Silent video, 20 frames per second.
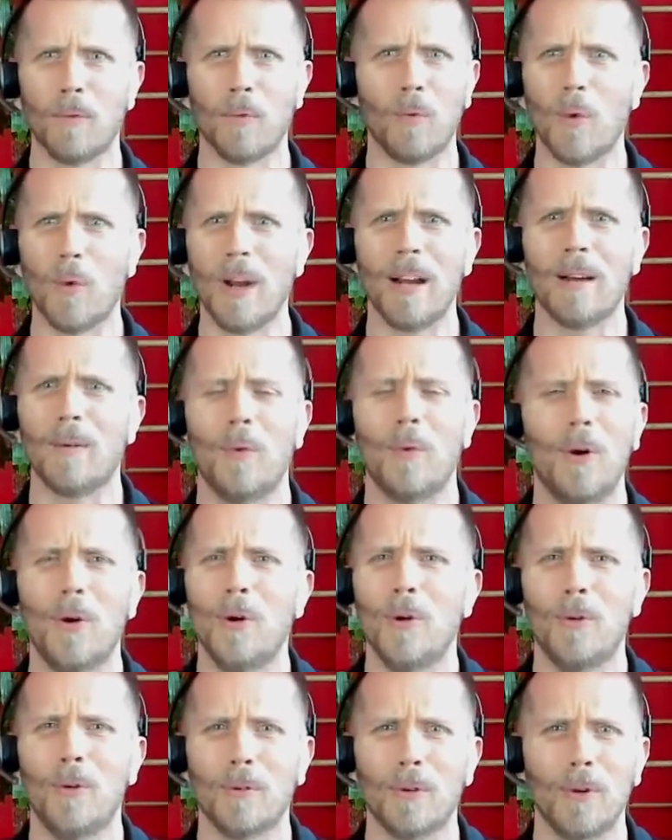
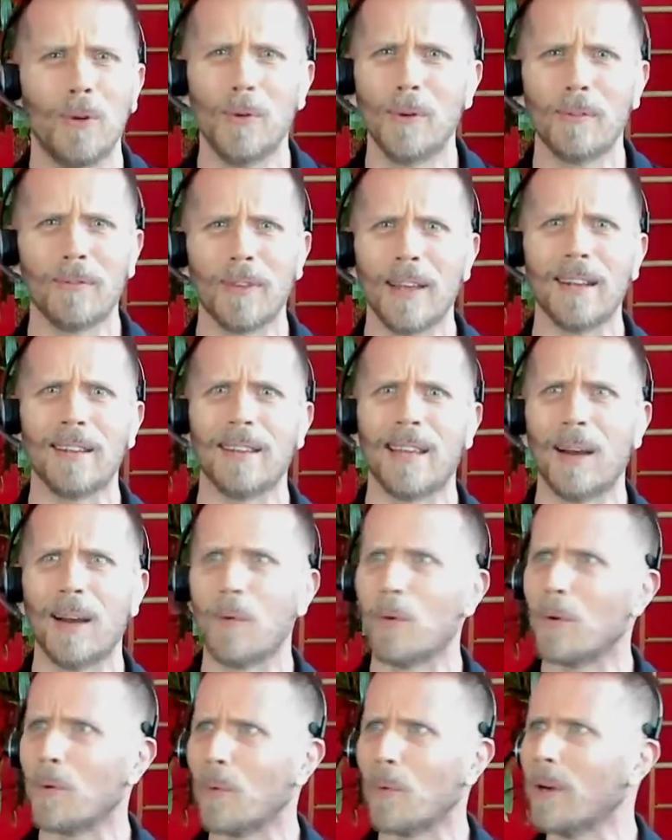Who invented that
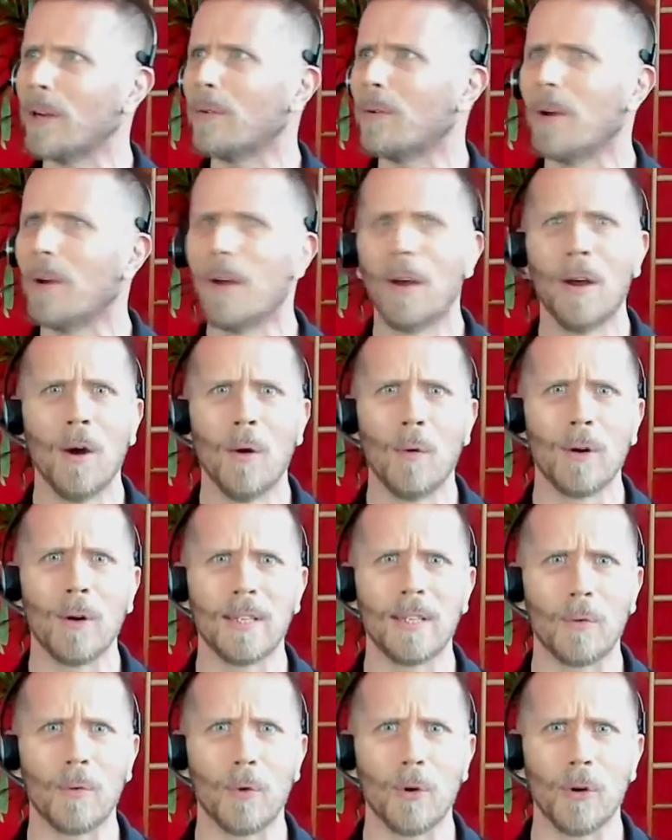word? Where does
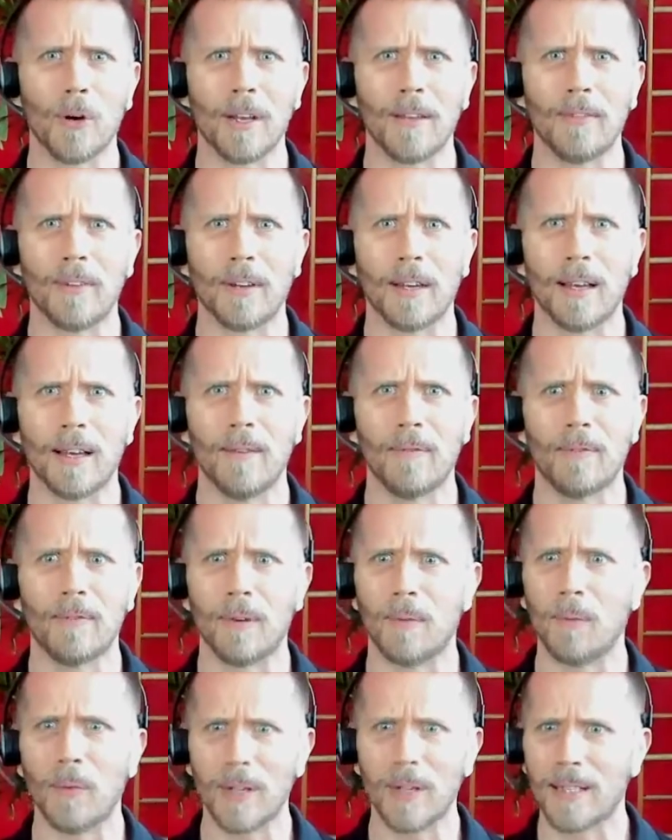that word even come
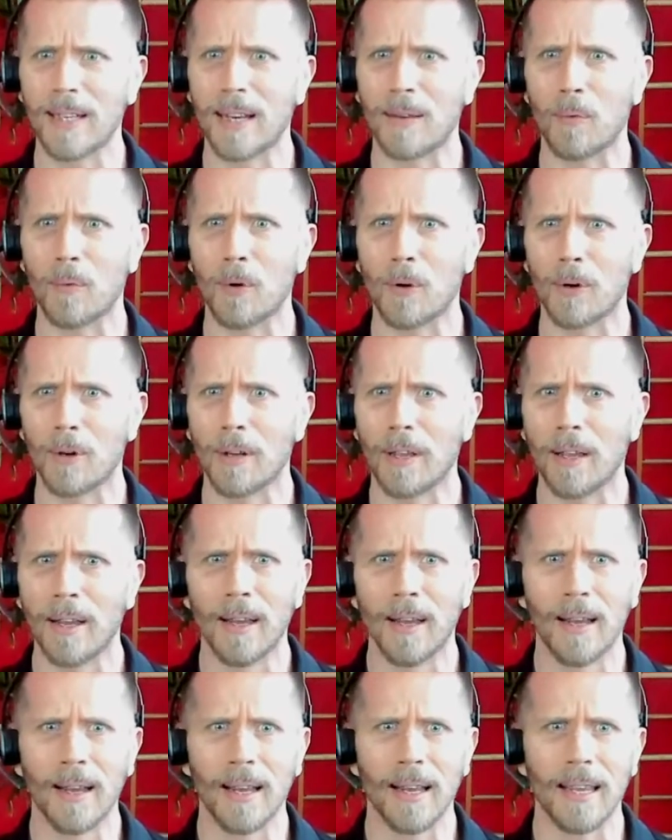from? What does that word
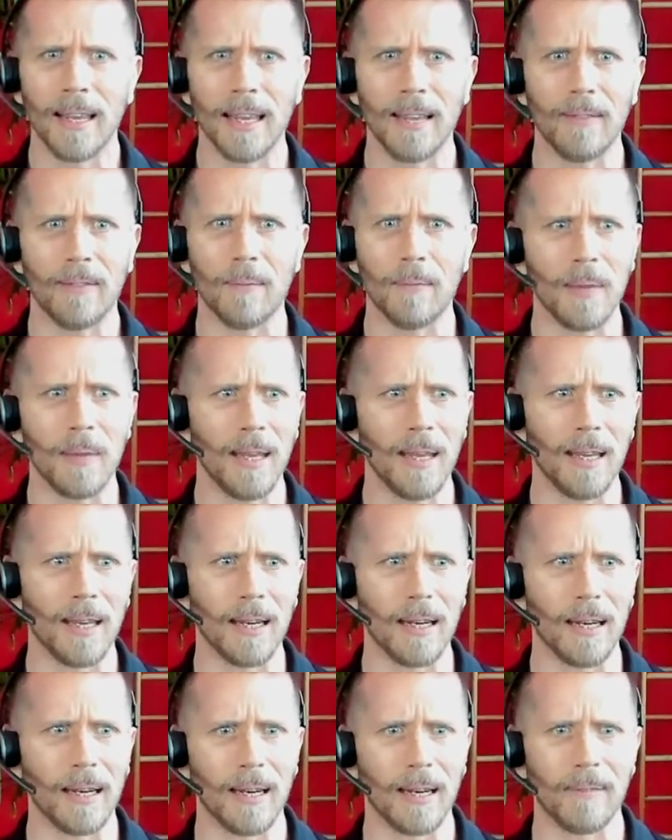even
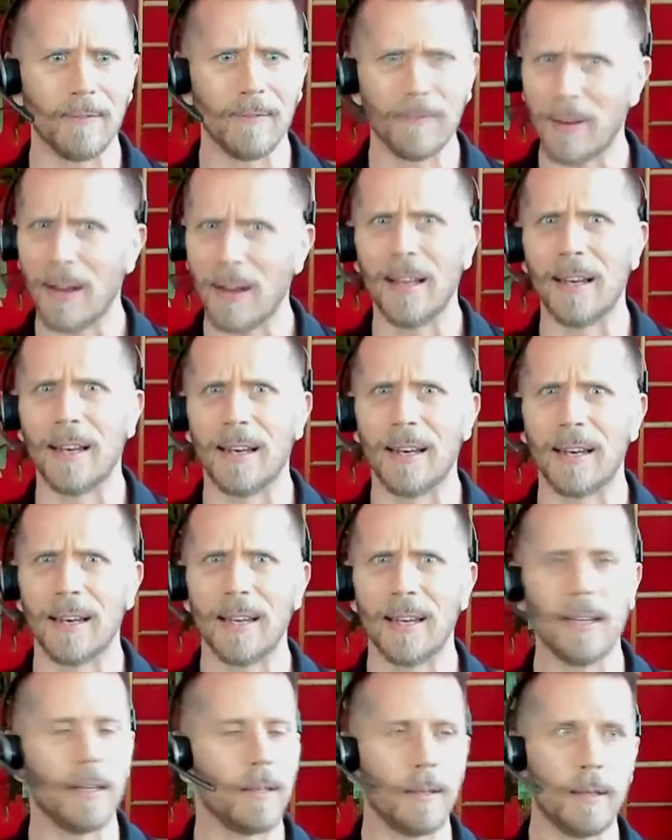mean? Fun.
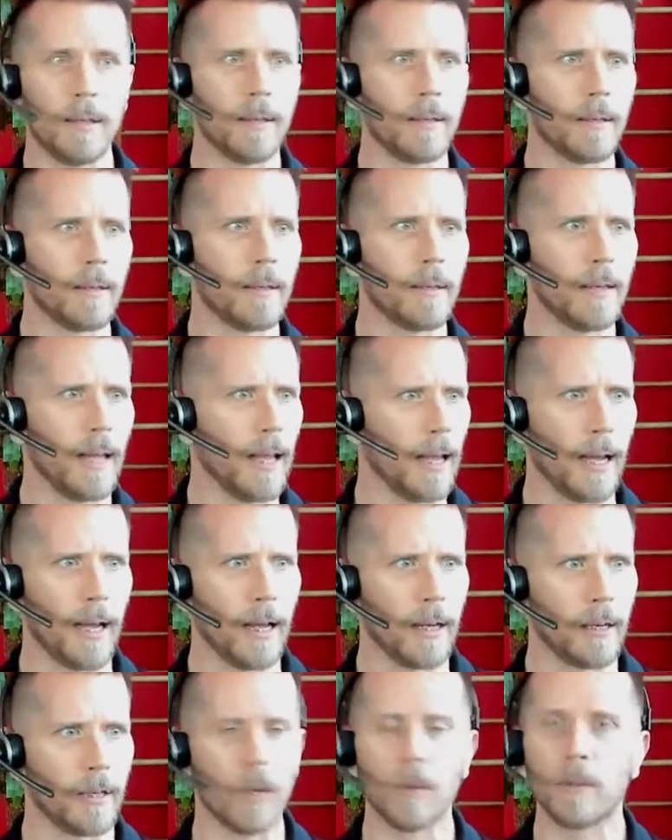
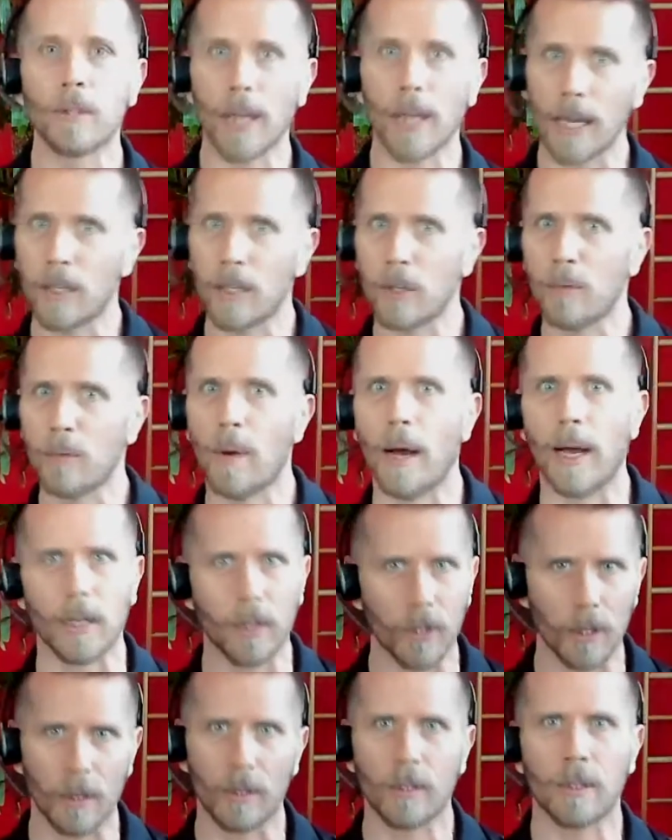Yeah. Don't say it too
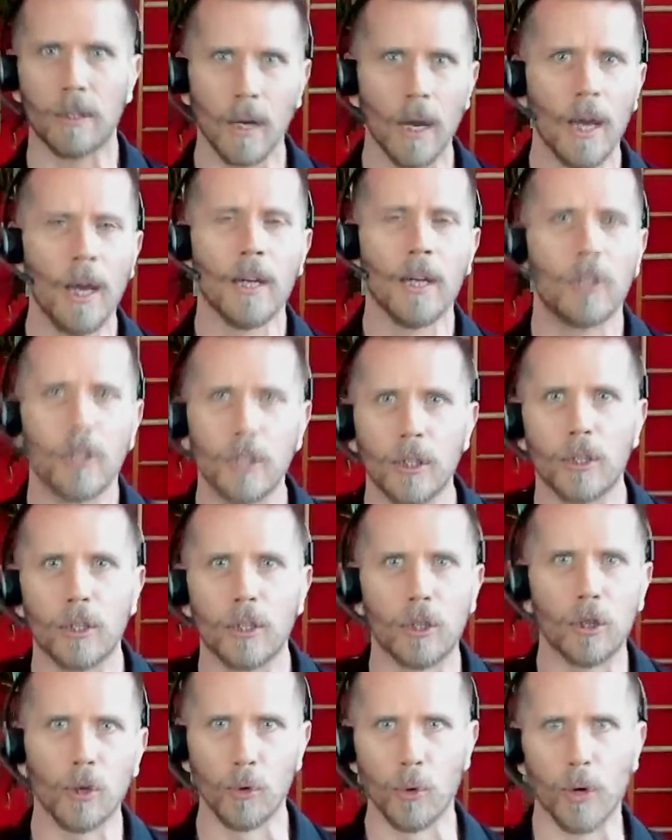much. You just
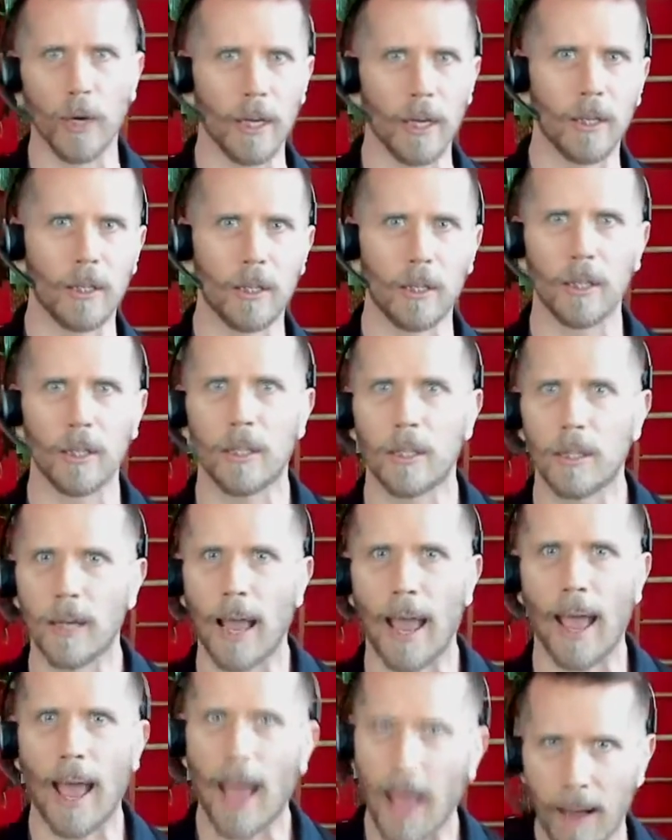do it. Just
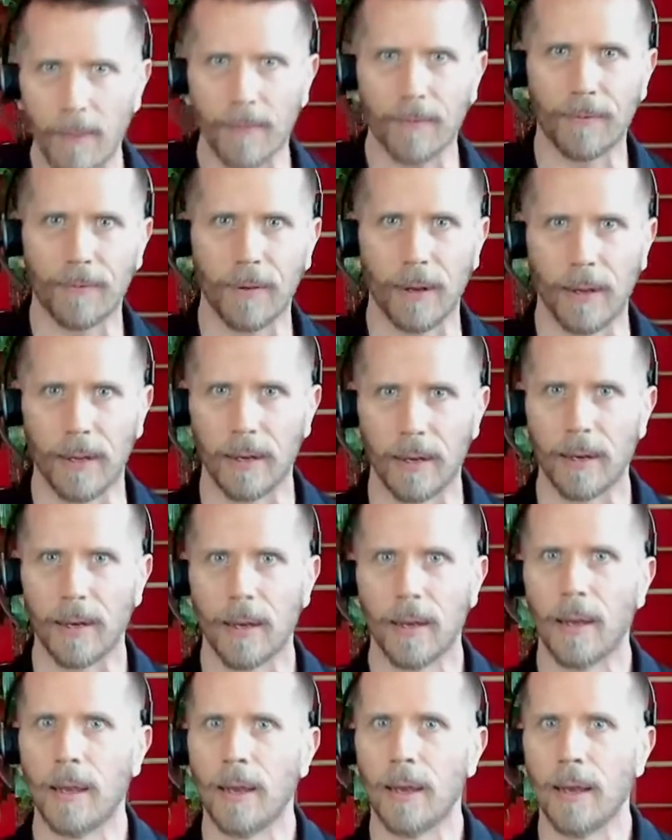have fun.
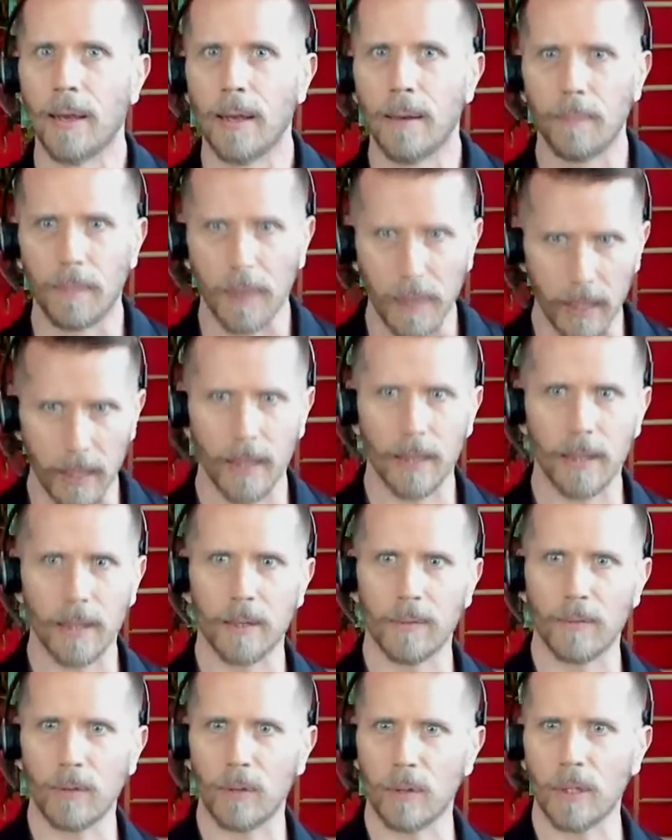
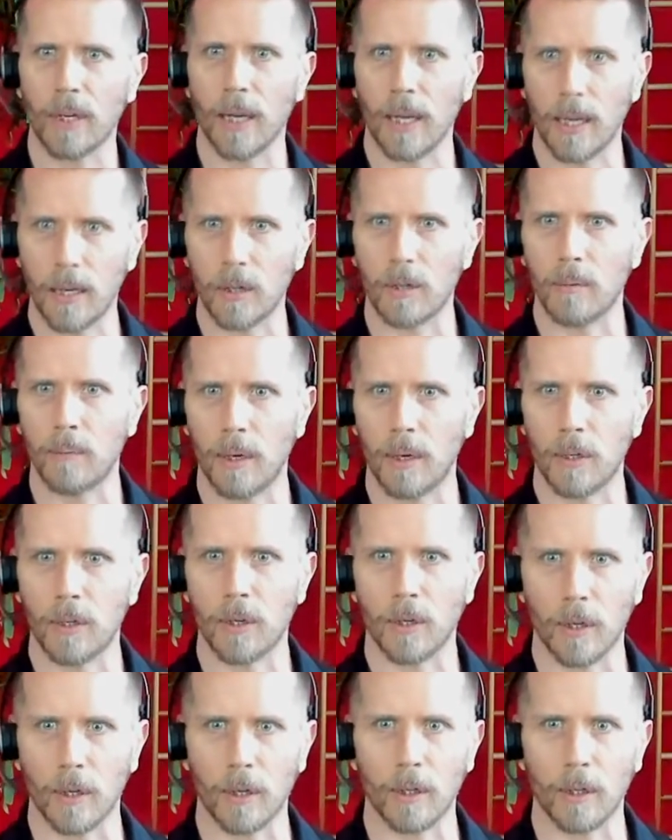Because if you say it too much, it's